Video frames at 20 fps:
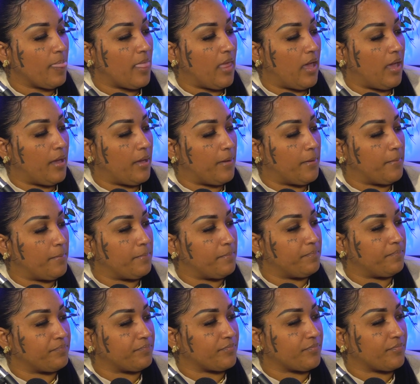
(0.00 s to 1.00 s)

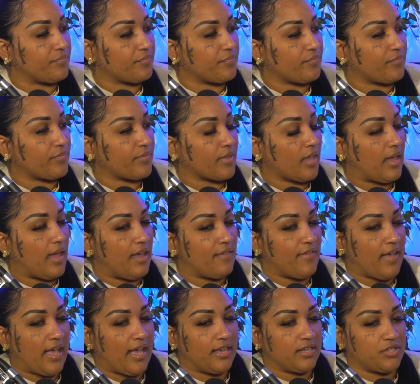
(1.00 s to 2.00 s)
I've
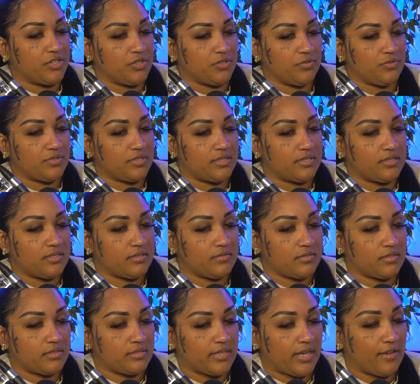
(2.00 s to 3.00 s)
had to
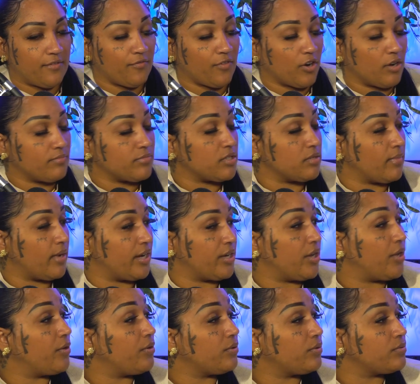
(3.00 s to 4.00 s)
stay firm to my
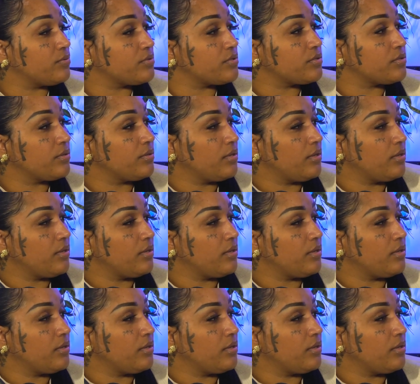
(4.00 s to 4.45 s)
nose